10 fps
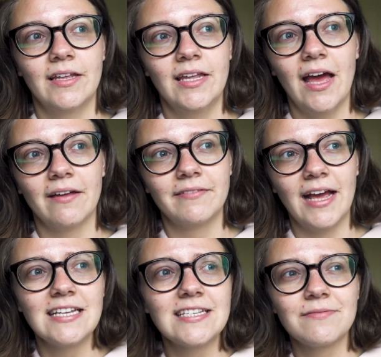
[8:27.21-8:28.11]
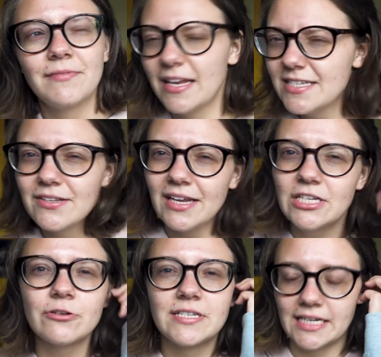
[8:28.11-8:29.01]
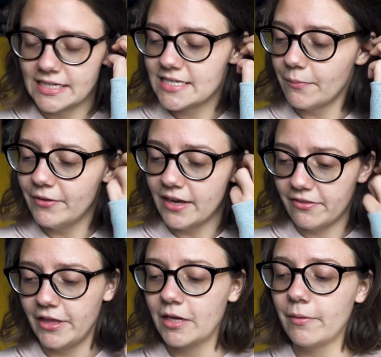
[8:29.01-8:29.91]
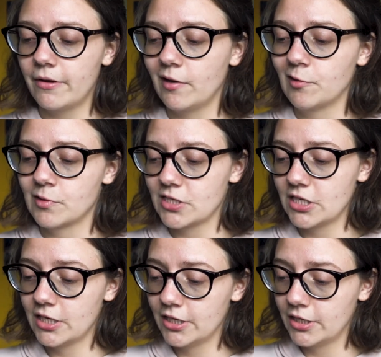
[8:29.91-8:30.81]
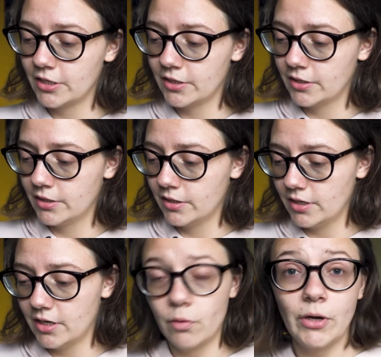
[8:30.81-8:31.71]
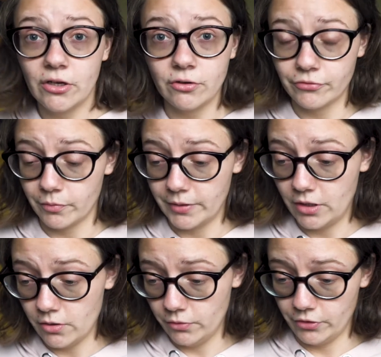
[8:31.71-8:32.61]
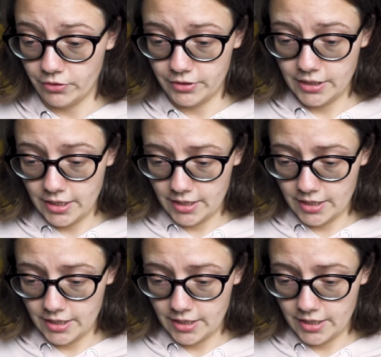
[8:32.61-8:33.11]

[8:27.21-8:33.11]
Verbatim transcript: Yeah, that is that's interesting. It's something I think about a lot. Uh, we're getting off topic. Hold on.